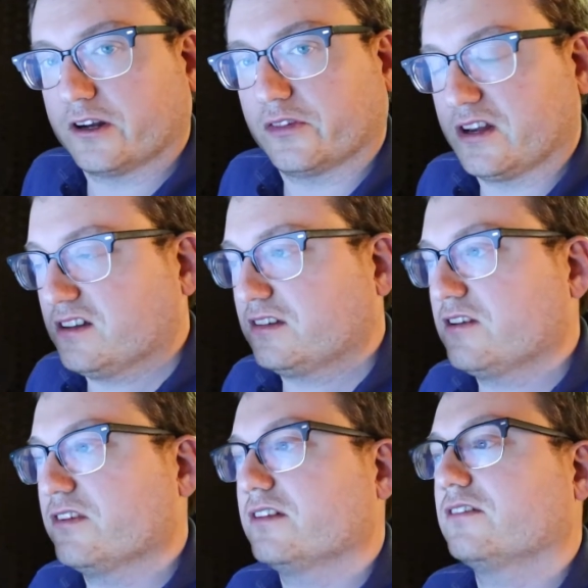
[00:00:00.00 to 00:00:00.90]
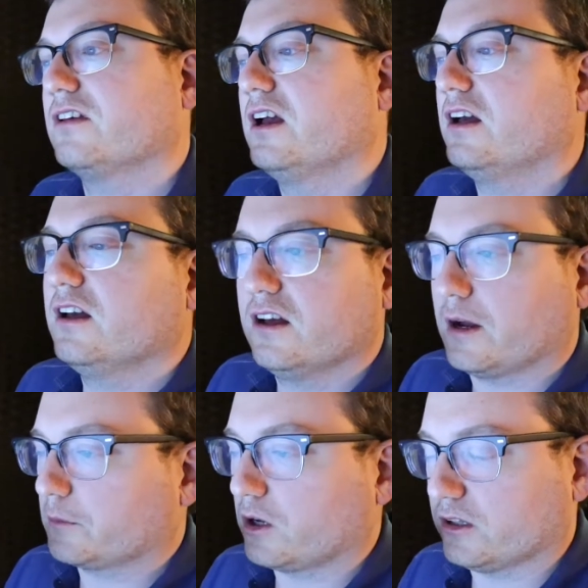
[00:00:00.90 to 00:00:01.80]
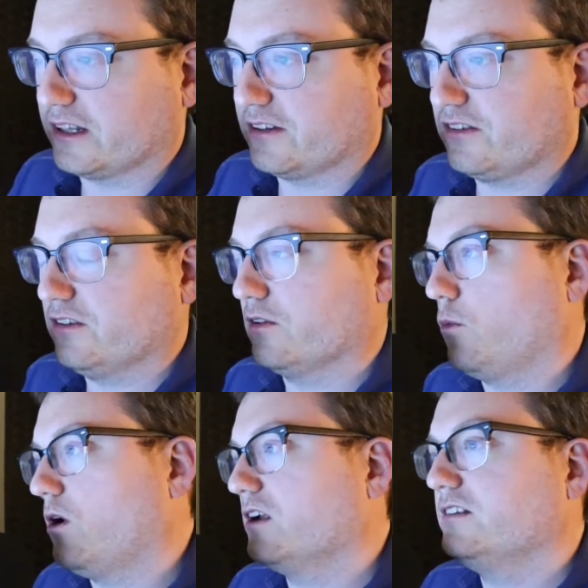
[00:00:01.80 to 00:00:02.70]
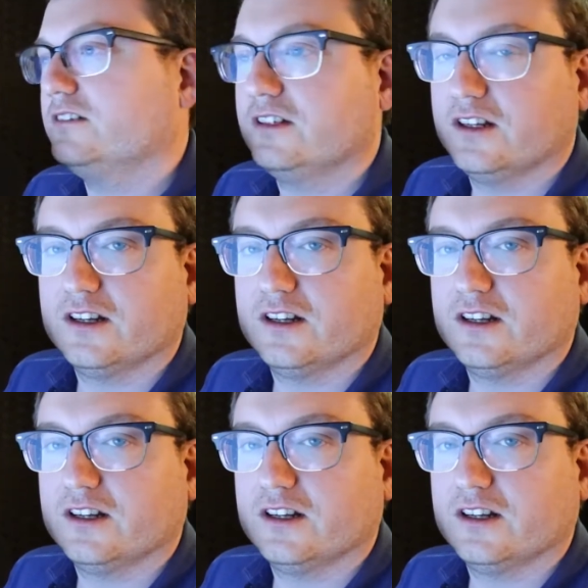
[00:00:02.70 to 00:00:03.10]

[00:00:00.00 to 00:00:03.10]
Anthony Stevens. I'm calling it season one.